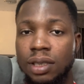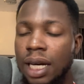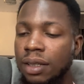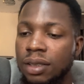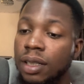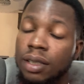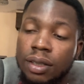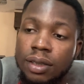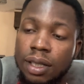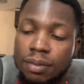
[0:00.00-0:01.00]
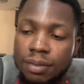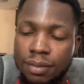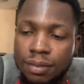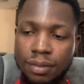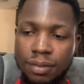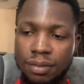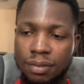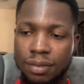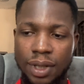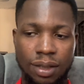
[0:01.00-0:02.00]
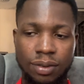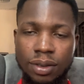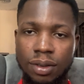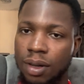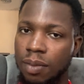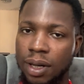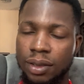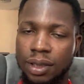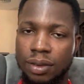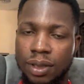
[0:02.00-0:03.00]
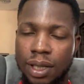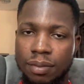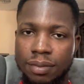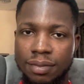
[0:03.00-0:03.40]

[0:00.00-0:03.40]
I just ignore them. I don't want to talk about it with them.